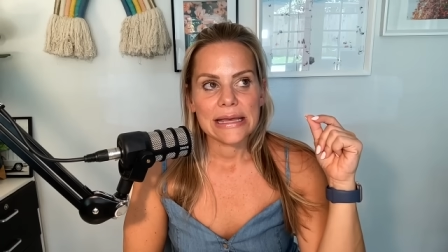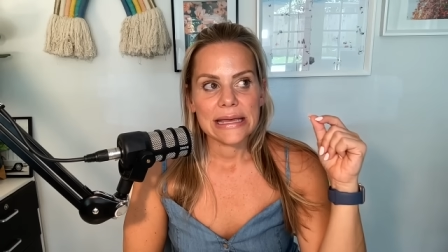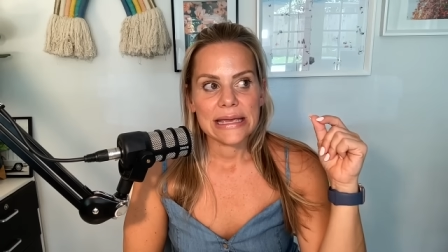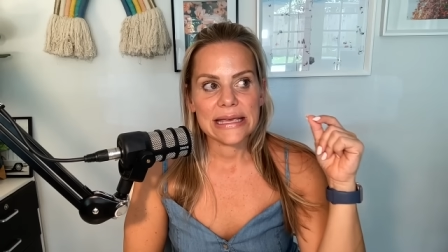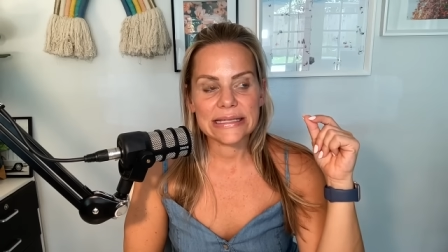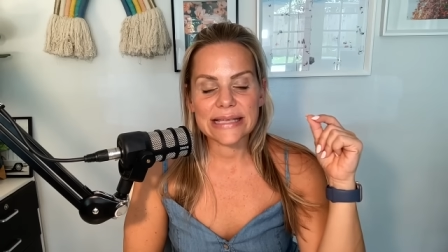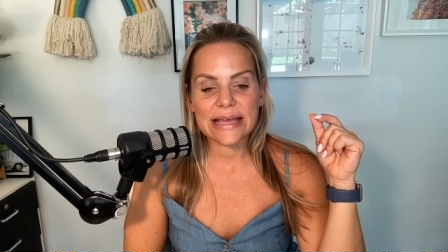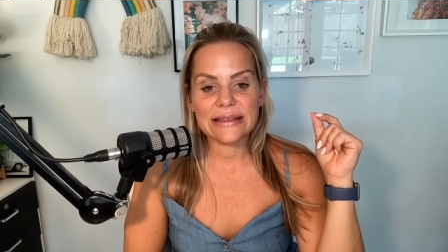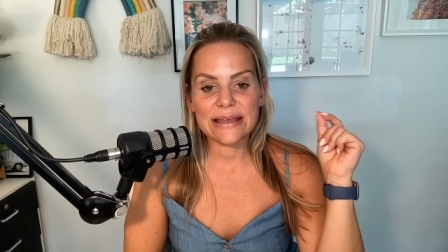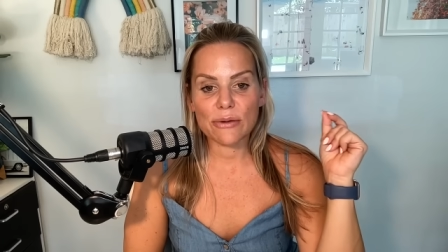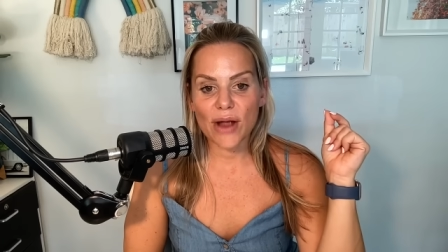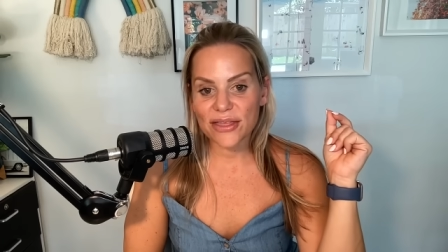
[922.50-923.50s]
He
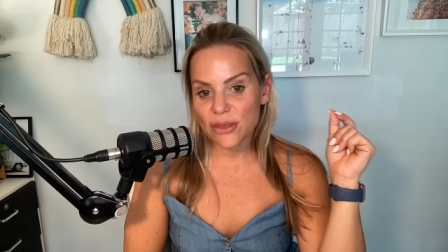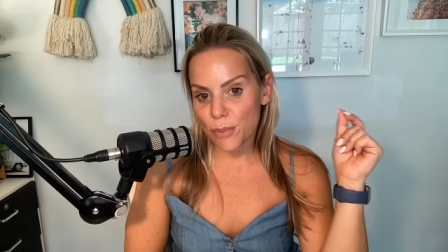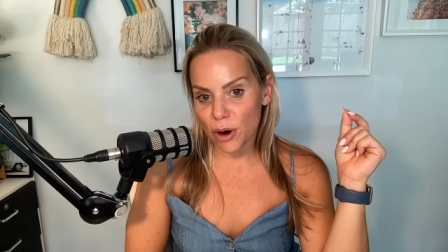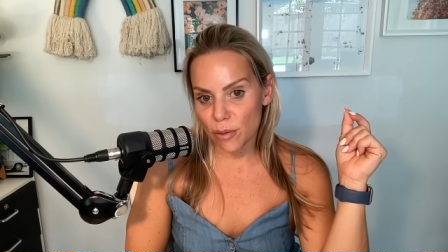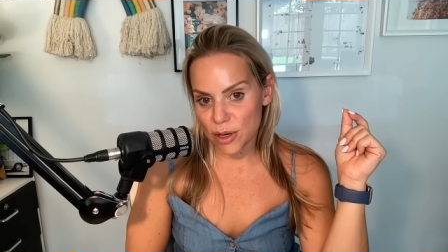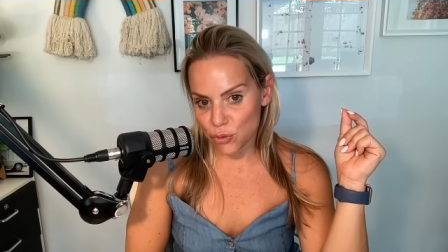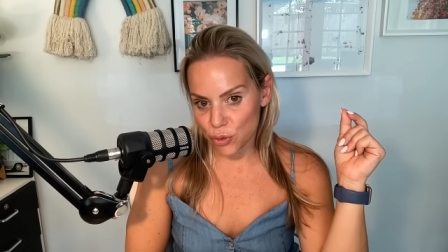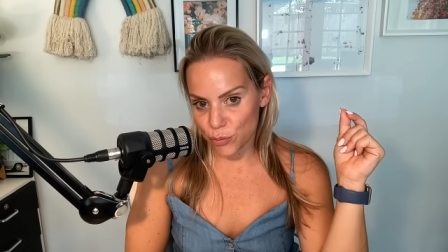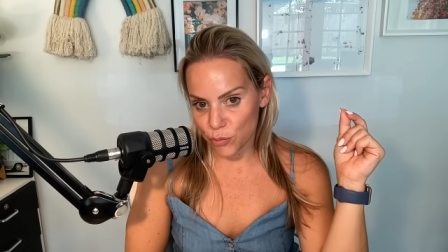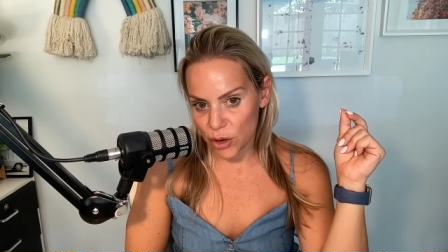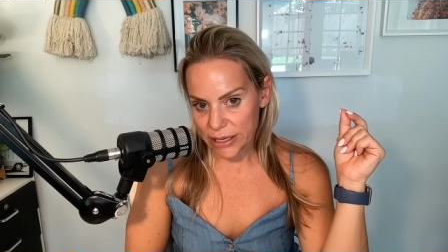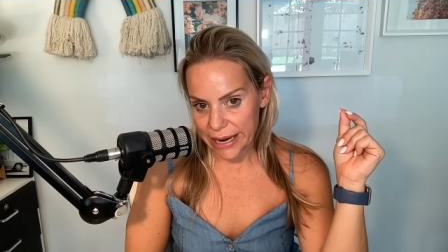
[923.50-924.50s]
said they were at the Bourbon
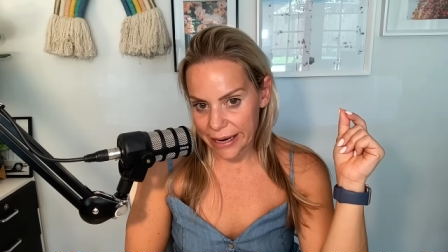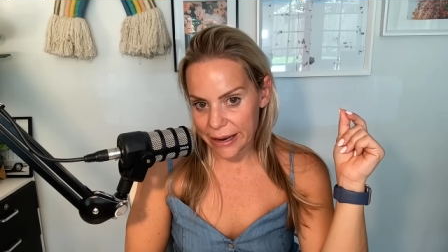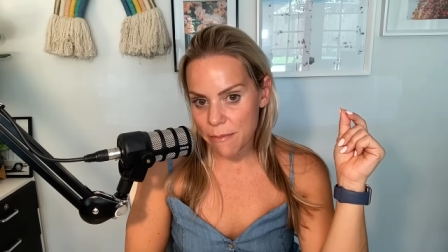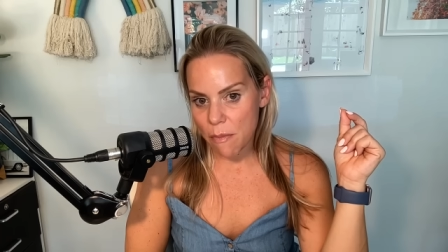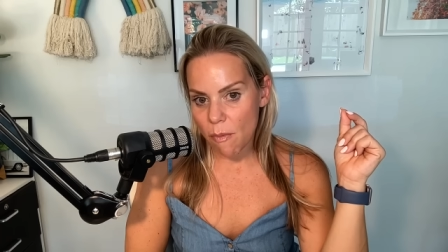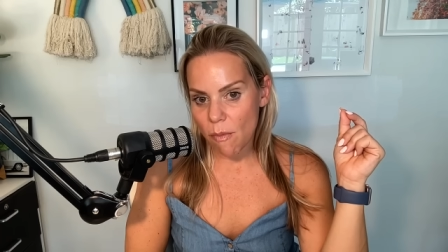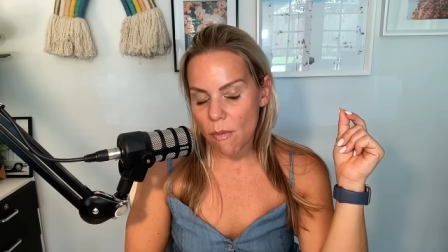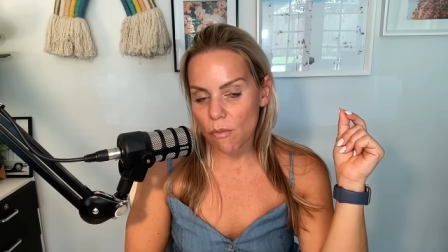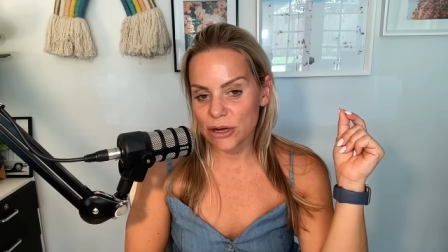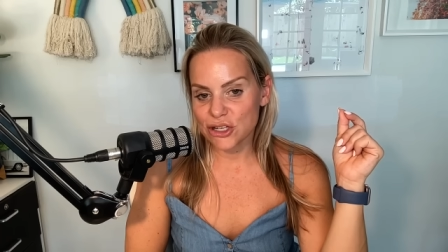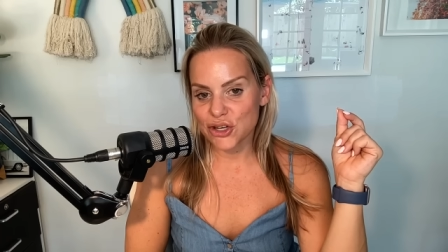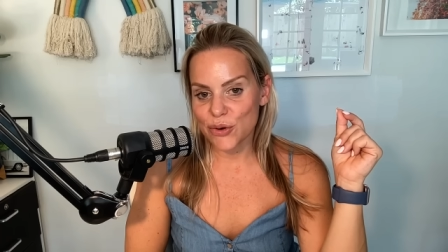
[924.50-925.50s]
Room one night,
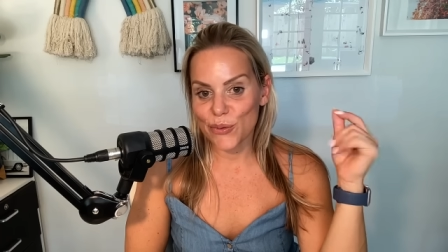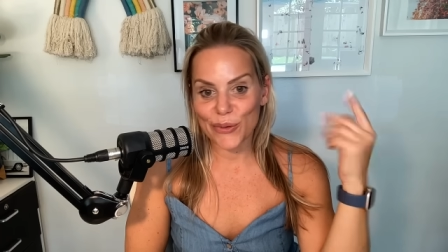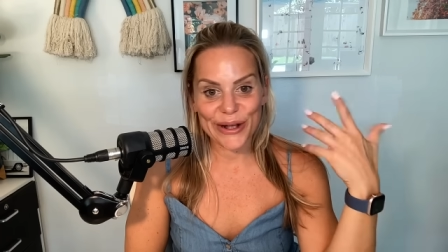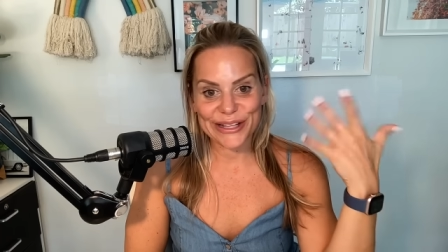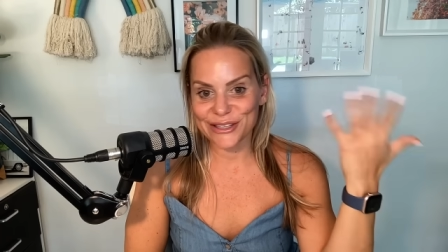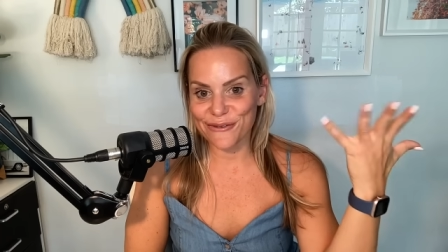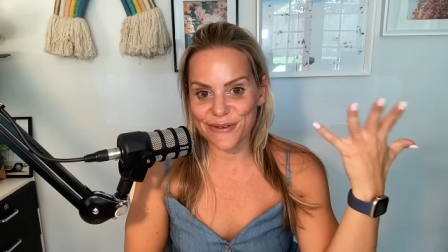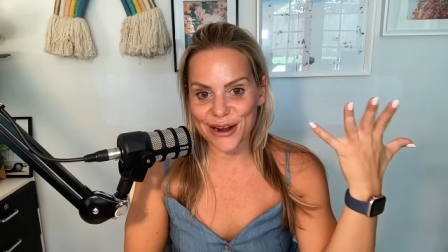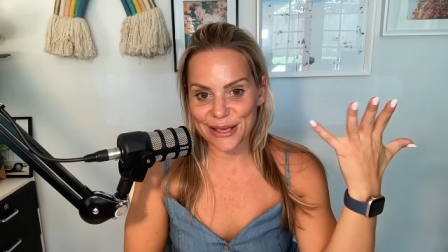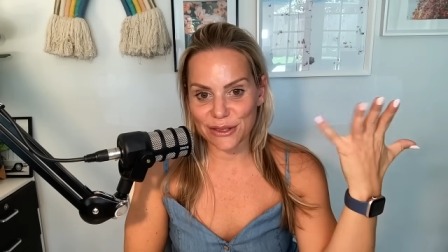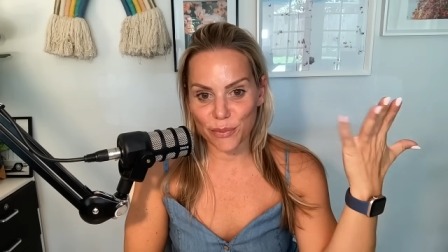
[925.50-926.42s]
which it's so funny.